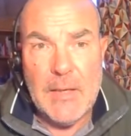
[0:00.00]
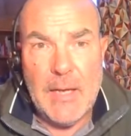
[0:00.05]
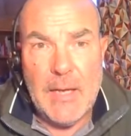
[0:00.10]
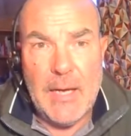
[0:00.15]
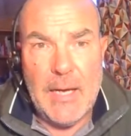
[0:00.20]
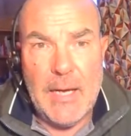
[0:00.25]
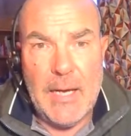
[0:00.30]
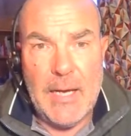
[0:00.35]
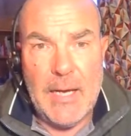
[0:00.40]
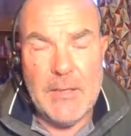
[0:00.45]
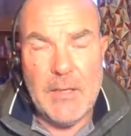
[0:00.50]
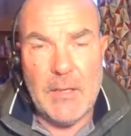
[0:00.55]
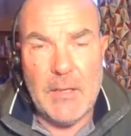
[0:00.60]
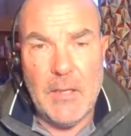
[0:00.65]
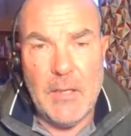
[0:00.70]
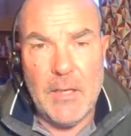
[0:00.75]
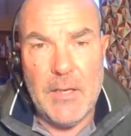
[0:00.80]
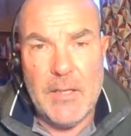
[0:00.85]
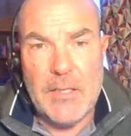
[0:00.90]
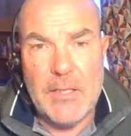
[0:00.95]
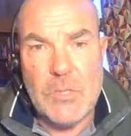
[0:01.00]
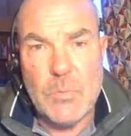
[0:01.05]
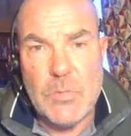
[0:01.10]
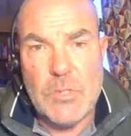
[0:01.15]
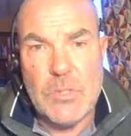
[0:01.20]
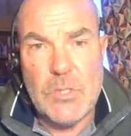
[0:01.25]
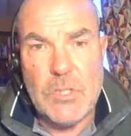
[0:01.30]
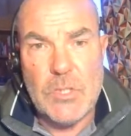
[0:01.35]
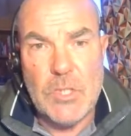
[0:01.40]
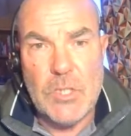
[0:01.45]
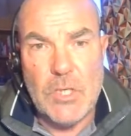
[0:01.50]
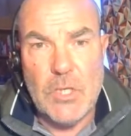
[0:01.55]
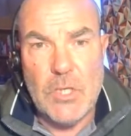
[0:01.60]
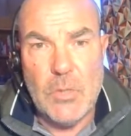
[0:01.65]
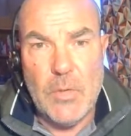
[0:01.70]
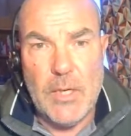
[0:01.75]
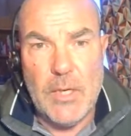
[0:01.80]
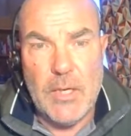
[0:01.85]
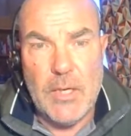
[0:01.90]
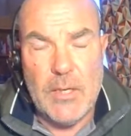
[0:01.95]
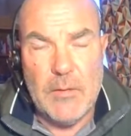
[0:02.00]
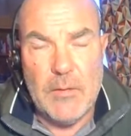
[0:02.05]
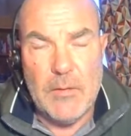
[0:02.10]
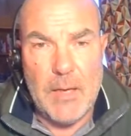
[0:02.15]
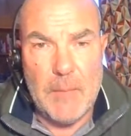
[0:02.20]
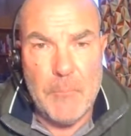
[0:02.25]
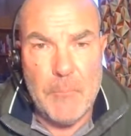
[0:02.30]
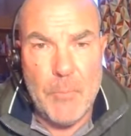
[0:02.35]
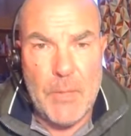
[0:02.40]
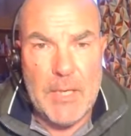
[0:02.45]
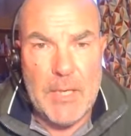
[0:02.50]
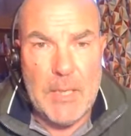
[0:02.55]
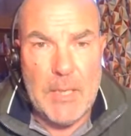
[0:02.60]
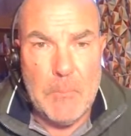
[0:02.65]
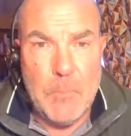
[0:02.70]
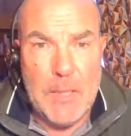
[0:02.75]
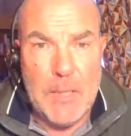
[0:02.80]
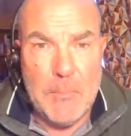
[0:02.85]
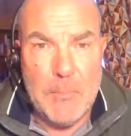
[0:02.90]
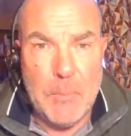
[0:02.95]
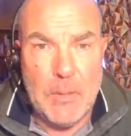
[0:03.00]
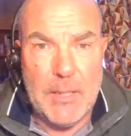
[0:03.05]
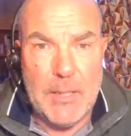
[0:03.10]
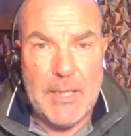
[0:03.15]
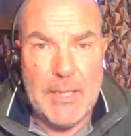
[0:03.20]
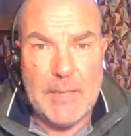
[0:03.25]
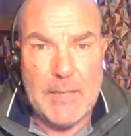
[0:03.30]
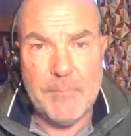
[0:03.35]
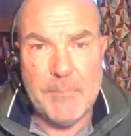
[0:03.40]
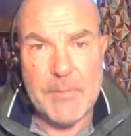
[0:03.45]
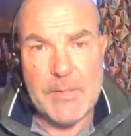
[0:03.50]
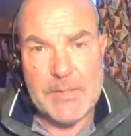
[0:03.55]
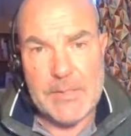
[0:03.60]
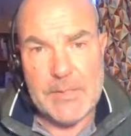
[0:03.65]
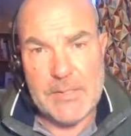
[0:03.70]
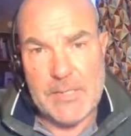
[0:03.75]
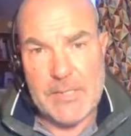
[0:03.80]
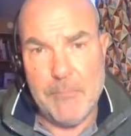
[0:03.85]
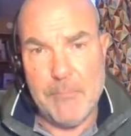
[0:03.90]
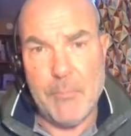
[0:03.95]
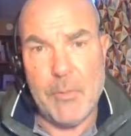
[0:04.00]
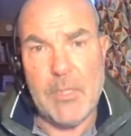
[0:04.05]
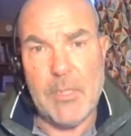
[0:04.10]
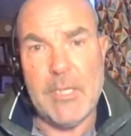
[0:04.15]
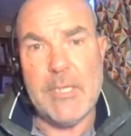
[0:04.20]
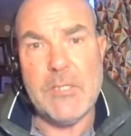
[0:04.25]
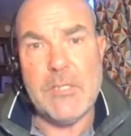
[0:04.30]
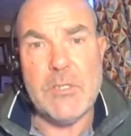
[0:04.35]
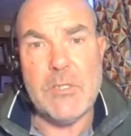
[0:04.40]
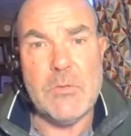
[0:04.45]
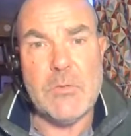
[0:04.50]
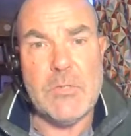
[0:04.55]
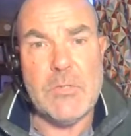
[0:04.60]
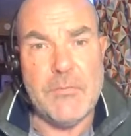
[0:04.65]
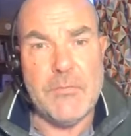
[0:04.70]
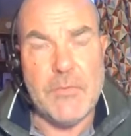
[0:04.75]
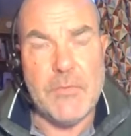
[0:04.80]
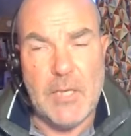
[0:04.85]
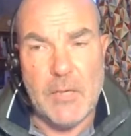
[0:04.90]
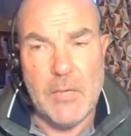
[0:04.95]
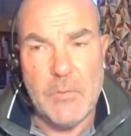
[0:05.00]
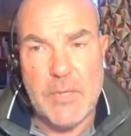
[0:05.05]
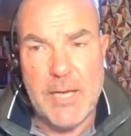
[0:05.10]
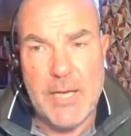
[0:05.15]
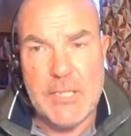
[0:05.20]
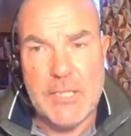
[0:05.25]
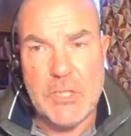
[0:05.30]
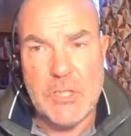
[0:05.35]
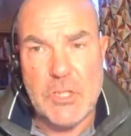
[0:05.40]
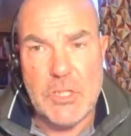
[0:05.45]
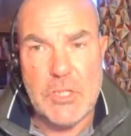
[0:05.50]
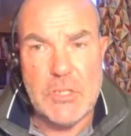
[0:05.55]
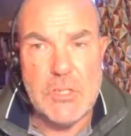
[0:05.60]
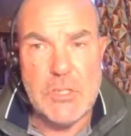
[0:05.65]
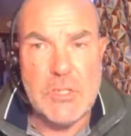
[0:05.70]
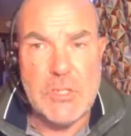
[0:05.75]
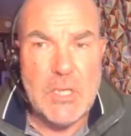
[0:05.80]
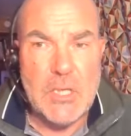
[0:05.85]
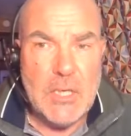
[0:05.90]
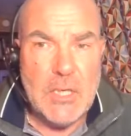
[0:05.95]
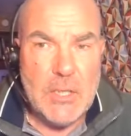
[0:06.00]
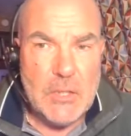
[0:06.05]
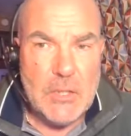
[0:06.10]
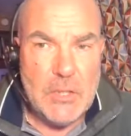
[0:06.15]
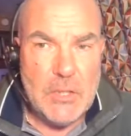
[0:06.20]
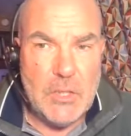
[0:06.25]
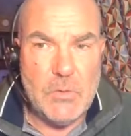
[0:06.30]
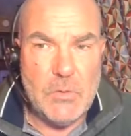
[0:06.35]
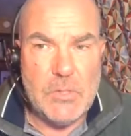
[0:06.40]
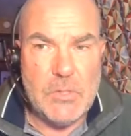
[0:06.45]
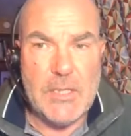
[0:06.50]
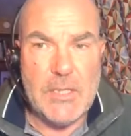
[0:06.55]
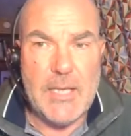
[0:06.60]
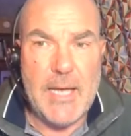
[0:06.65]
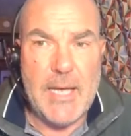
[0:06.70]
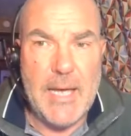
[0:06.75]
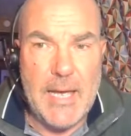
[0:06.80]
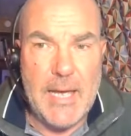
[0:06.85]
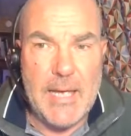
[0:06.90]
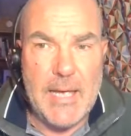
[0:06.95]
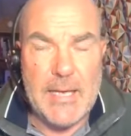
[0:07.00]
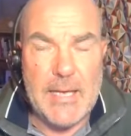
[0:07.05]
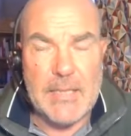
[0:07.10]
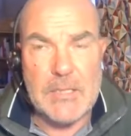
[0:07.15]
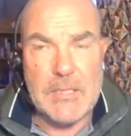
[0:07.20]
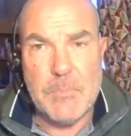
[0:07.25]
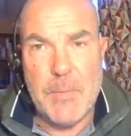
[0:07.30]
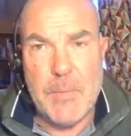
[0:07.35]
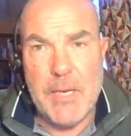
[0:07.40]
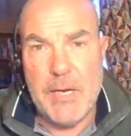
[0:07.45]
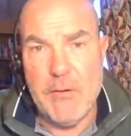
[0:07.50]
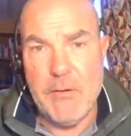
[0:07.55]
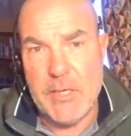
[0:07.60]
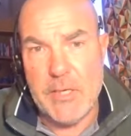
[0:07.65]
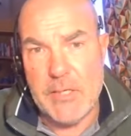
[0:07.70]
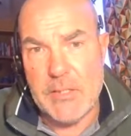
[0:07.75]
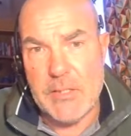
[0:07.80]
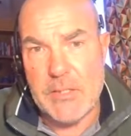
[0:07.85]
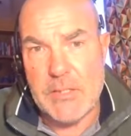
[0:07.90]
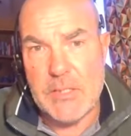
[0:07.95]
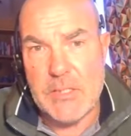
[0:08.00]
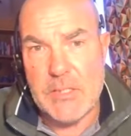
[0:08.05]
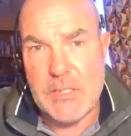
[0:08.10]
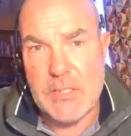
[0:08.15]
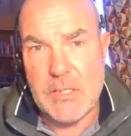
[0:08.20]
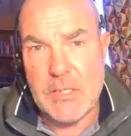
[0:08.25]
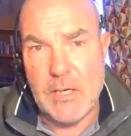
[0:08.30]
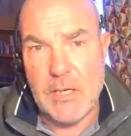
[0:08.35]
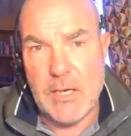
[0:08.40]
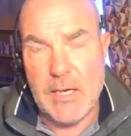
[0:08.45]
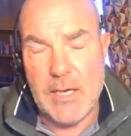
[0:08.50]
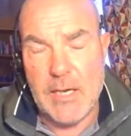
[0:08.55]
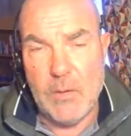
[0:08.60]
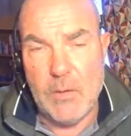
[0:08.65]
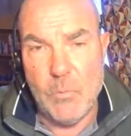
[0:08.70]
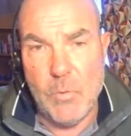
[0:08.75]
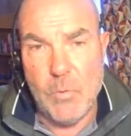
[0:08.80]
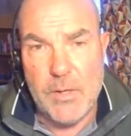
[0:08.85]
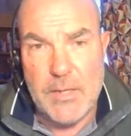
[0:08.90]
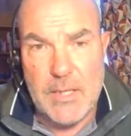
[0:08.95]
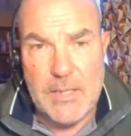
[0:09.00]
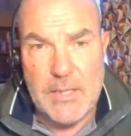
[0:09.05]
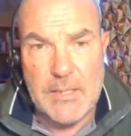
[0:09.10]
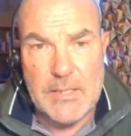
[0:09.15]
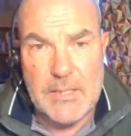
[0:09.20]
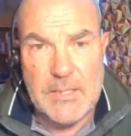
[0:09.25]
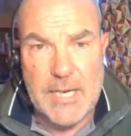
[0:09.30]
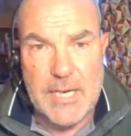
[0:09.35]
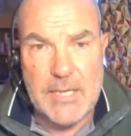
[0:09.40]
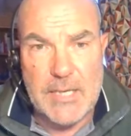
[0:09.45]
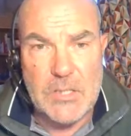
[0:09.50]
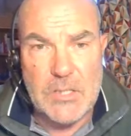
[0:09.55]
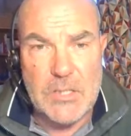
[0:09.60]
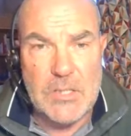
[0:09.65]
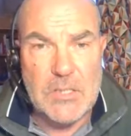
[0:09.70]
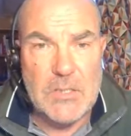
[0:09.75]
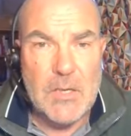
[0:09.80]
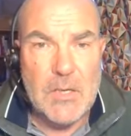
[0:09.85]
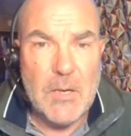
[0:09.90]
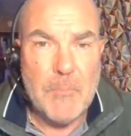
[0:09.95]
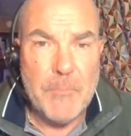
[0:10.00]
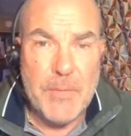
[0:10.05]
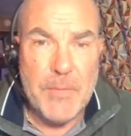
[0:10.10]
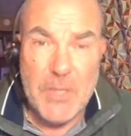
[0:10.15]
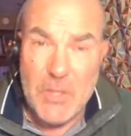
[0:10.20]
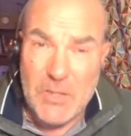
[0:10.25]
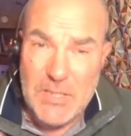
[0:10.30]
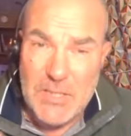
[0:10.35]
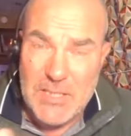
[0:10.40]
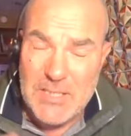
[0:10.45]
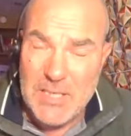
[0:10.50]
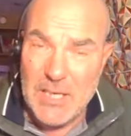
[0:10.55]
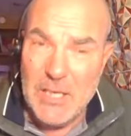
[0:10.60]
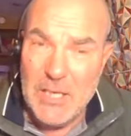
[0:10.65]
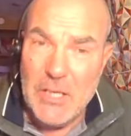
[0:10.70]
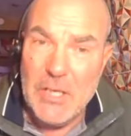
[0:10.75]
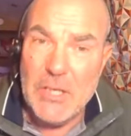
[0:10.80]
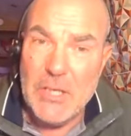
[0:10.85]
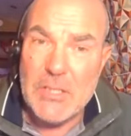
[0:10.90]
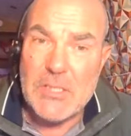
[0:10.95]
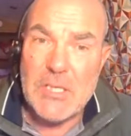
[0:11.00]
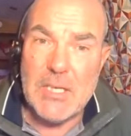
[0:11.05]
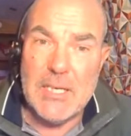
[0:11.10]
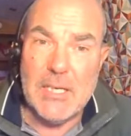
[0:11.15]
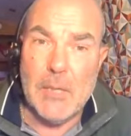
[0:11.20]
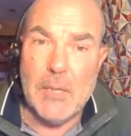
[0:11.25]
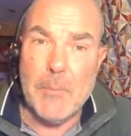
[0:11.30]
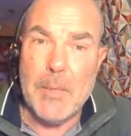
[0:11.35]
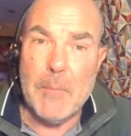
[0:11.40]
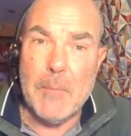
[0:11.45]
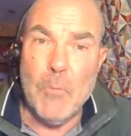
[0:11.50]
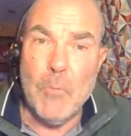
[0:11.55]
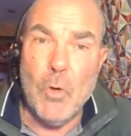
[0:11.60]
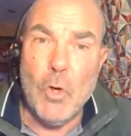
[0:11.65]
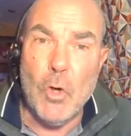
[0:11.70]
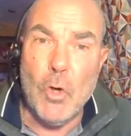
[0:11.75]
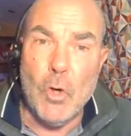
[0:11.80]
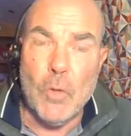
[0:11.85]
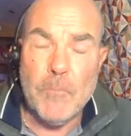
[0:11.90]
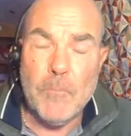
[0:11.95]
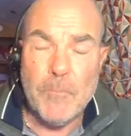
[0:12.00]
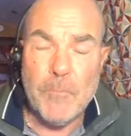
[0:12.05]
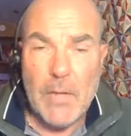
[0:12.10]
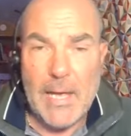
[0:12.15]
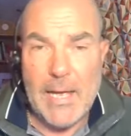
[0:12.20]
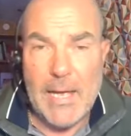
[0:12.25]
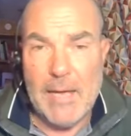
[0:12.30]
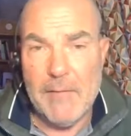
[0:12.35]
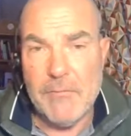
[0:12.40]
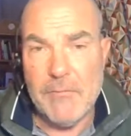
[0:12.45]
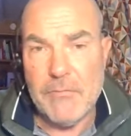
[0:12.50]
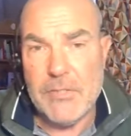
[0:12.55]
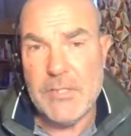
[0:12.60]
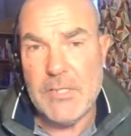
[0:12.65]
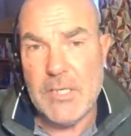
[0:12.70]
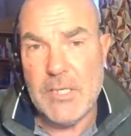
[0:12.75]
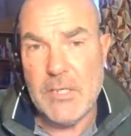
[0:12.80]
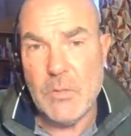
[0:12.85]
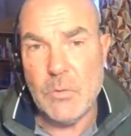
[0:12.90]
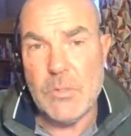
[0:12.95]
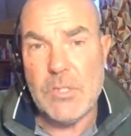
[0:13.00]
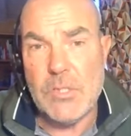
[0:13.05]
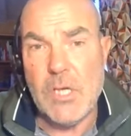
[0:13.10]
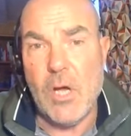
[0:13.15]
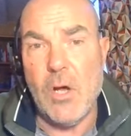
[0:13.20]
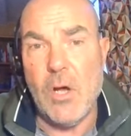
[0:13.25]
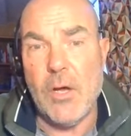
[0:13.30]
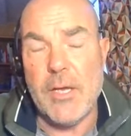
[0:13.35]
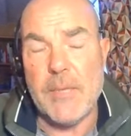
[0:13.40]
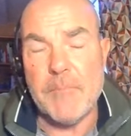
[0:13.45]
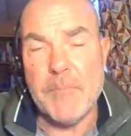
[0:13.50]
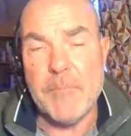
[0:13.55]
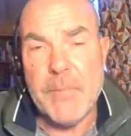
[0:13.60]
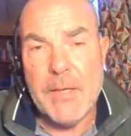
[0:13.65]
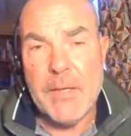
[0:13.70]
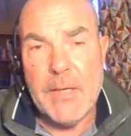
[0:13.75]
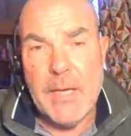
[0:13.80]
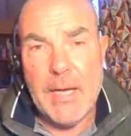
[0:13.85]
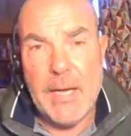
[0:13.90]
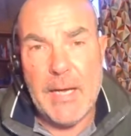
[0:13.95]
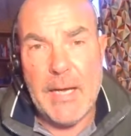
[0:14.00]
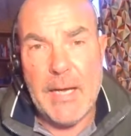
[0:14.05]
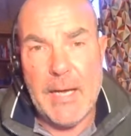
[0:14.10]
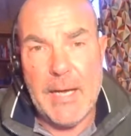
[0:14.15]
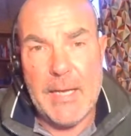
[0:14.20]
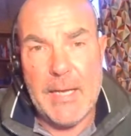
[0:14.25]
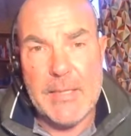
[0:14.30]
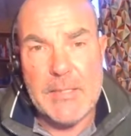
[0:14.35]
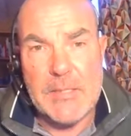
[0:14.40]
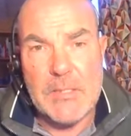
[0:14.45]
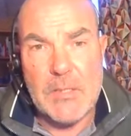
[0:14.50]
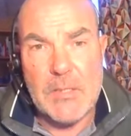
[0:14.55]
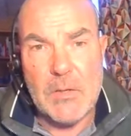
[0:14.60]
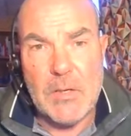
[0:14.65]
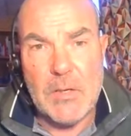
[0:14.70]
And a lot of this was to do with bringing people in separately to different locations, using their experience uh, within the sectors, because he's learned a little bit more every single time. And